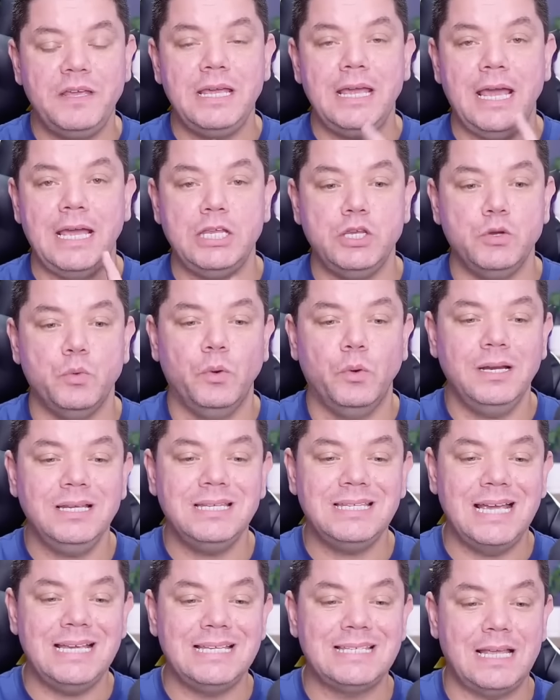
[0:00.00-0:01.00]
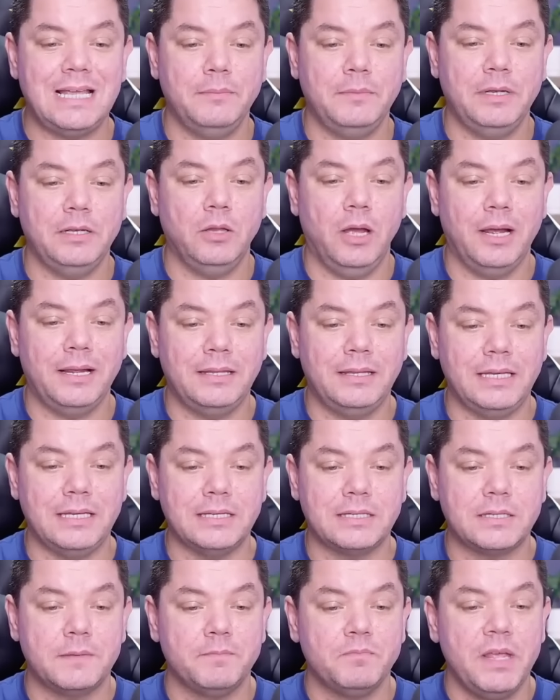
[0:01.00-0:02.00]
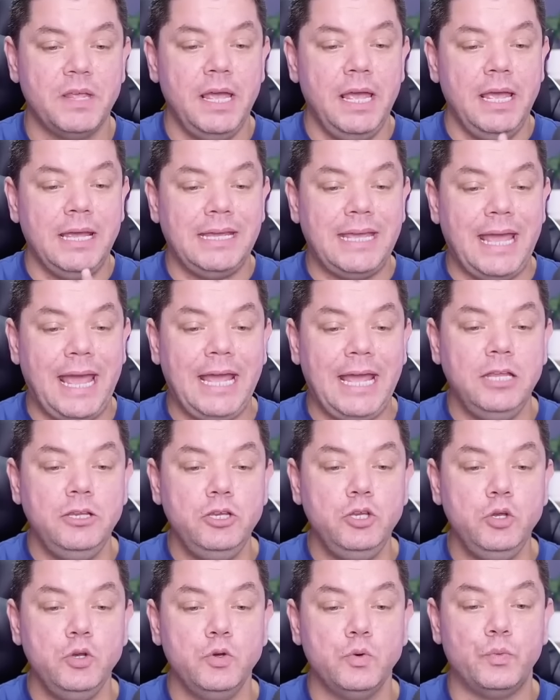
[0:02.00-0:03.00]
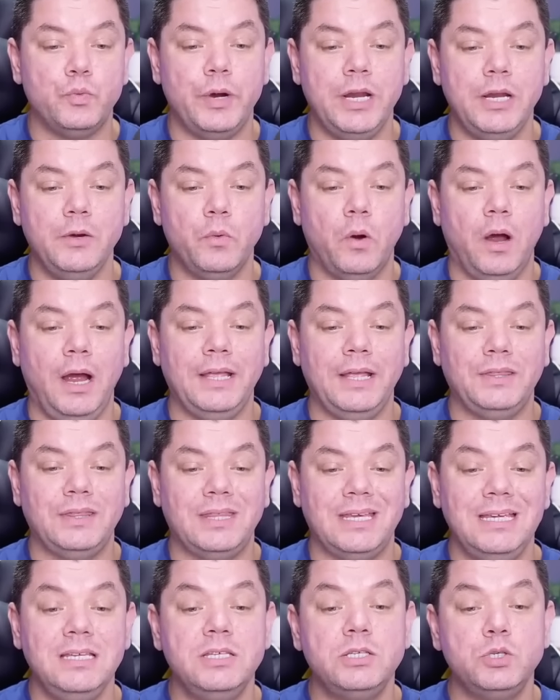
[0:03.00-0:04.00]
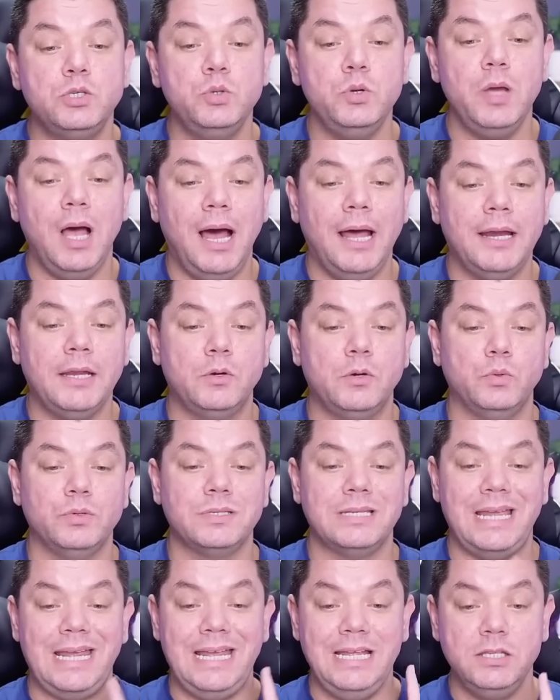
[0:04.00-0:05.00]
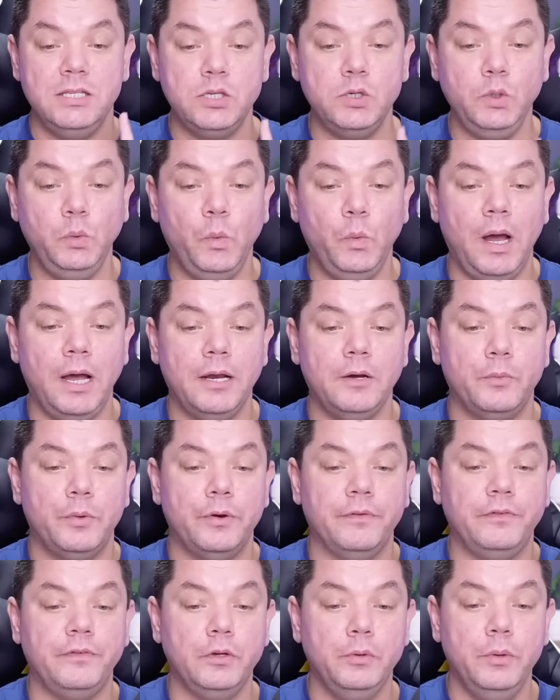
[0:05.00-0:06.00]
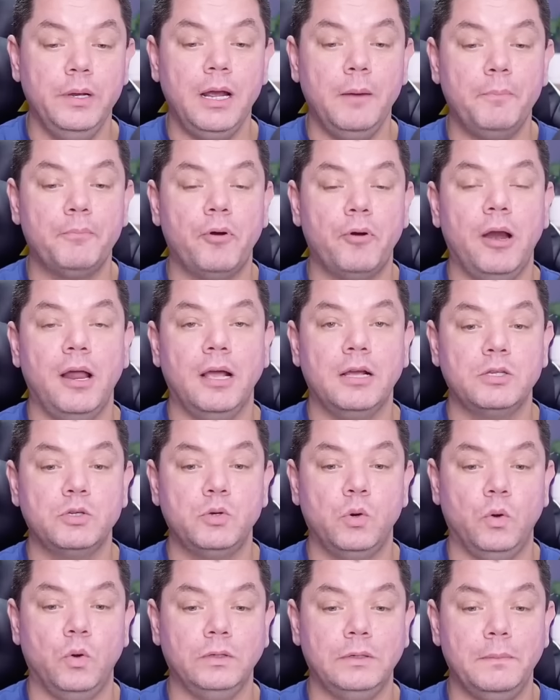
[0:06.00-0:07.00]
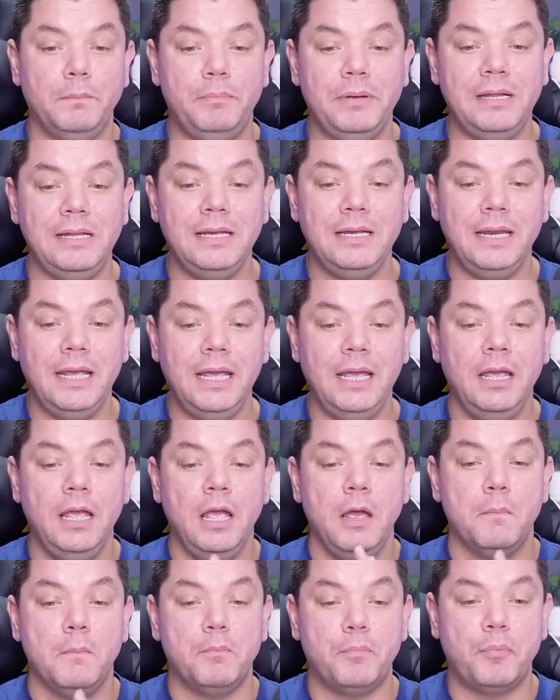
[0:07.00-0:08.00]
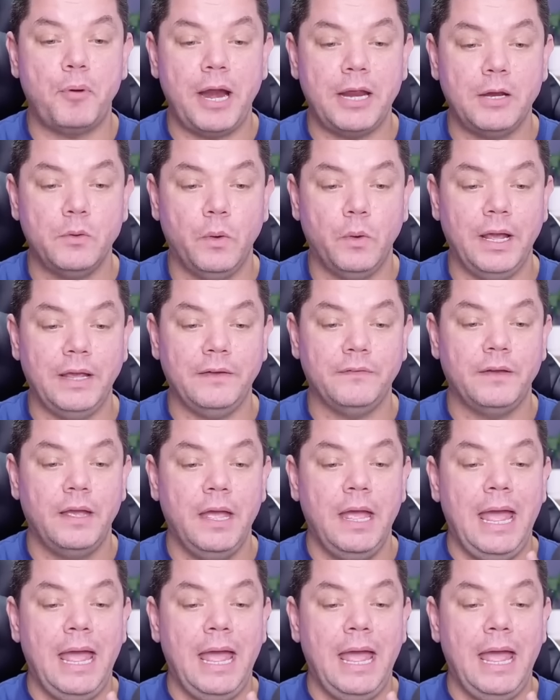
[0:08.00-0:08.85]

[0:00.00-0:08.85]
here and you want to say something like this: can you rewrite these two articles into one reviewing a product called Billionaire Brainwave?